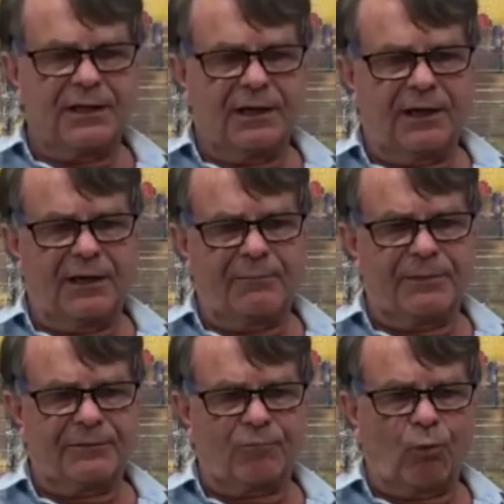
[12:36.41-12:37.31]

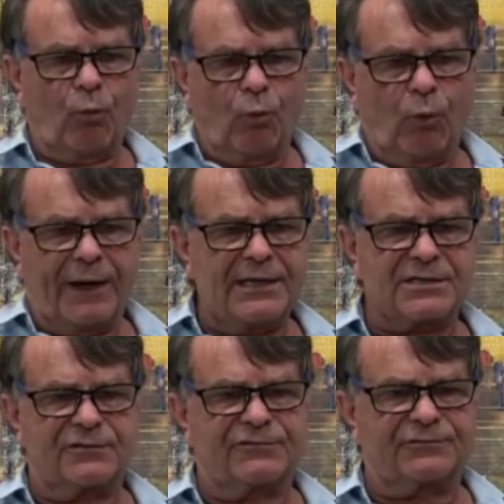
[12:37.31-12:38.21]
but ways
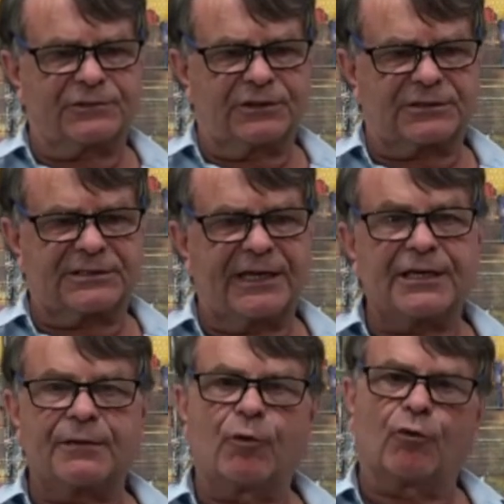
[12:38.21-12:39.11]
of just
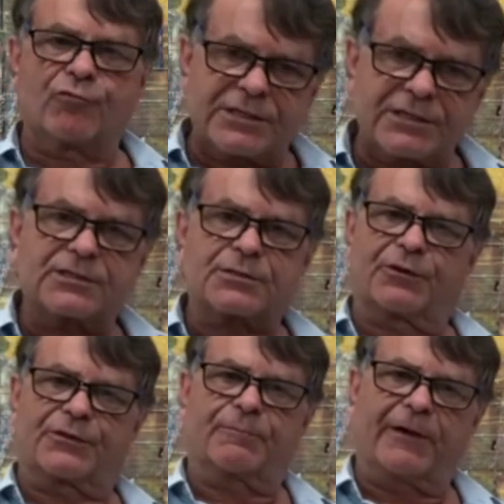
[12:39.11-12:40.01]
taking more risks with
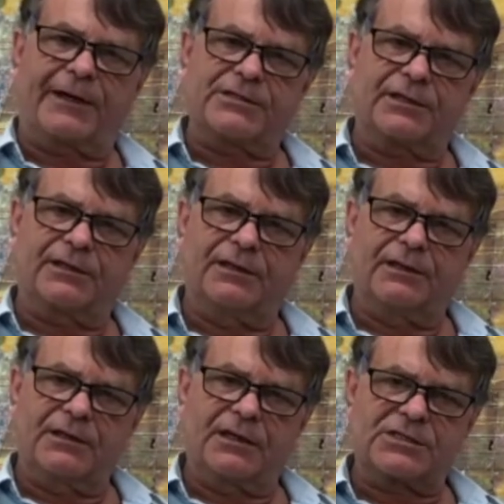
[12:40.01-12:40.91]
the painting
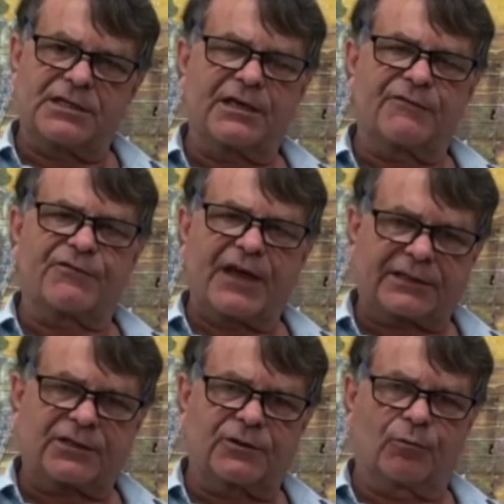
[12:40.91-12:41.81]
and seeing if that
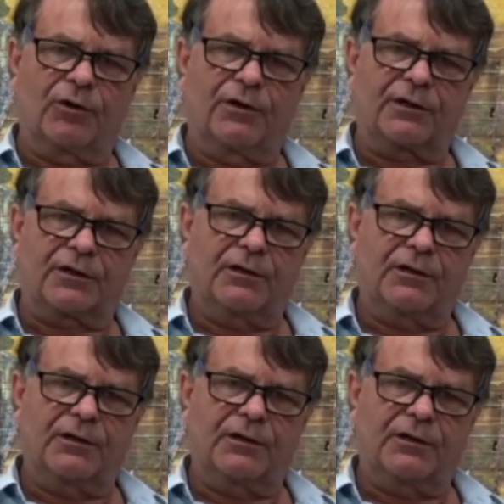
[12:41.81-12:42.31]
can work,